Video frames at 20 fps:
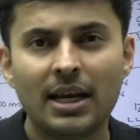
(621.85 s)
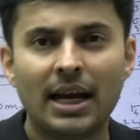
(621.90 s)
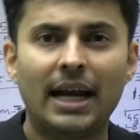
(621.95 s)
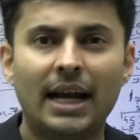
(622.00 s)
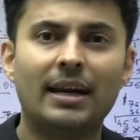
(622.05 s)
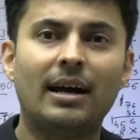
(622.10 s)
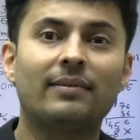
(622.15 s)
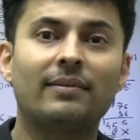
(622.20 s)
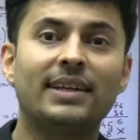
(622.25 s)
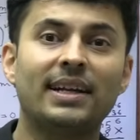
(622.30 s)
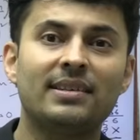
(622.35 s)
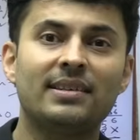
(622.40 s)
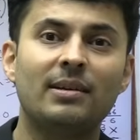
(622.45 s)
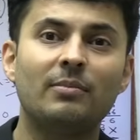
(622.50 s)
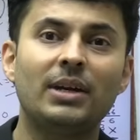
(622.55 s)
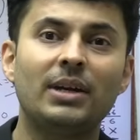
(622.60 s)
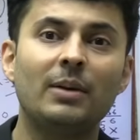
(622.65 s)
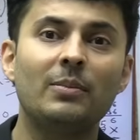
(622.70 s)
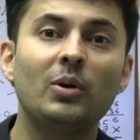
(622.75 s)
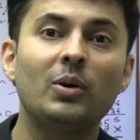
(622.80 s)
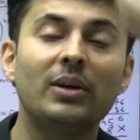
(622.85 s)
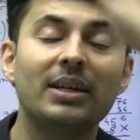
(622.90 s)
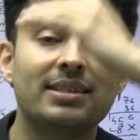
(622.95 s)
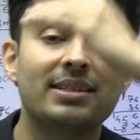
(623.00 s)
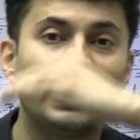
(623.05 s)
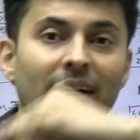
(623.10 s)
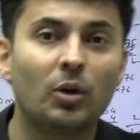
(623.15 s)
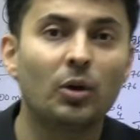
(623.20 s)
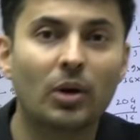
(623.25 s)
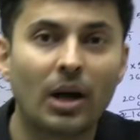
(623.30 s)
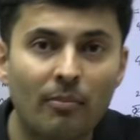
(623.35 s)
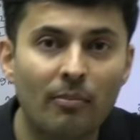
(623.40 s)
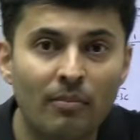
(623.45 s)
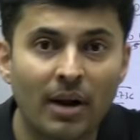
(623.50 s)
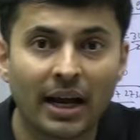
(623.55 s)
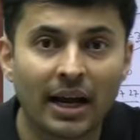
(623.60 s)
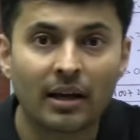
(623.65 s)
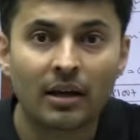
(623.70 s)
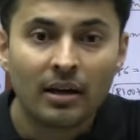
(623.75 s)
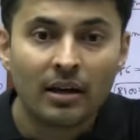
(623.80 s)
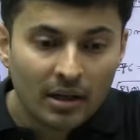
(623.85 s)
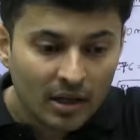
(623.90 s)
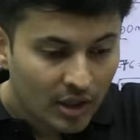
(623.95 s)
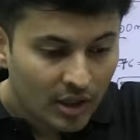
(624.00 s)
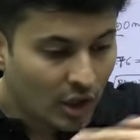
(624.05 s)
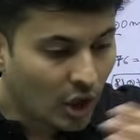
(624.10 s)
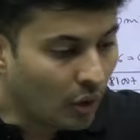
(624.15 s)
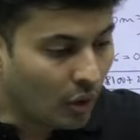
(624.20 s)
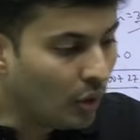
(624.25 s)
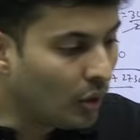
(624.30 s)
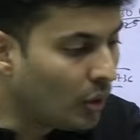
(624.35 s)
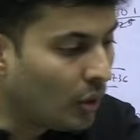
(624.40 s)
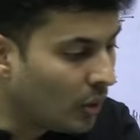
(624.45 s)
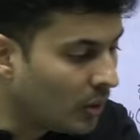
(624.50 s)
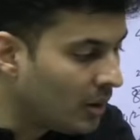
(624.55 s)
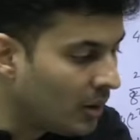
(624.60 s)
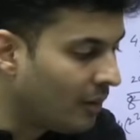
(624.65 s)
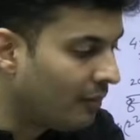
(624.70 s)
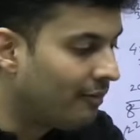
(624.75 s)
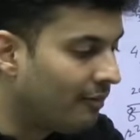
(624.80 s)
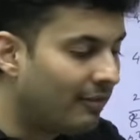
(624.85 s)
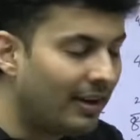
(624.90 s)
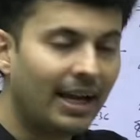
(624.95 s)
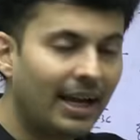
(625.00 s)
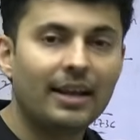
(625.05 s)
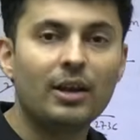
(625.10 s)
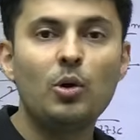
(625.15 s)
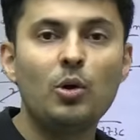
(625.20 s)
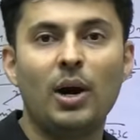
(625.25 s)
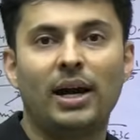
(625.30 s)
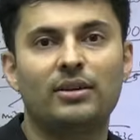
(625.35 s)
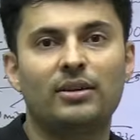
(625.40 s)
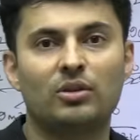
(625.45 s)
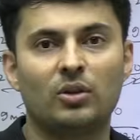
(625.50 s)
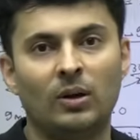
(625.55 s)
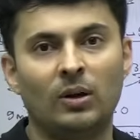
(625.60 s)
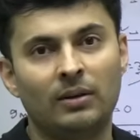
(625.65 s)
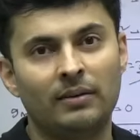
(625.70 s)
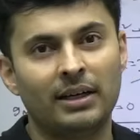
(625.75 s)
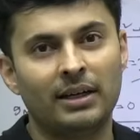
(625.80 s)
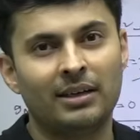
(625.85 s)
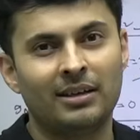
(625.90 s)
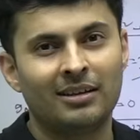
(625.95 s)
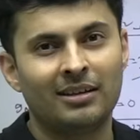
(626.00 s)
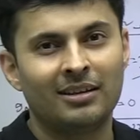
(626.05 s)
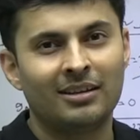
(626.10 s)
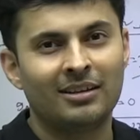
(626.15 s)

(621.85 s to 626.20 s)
and after some time you decide to come back now you don't know where you had solved it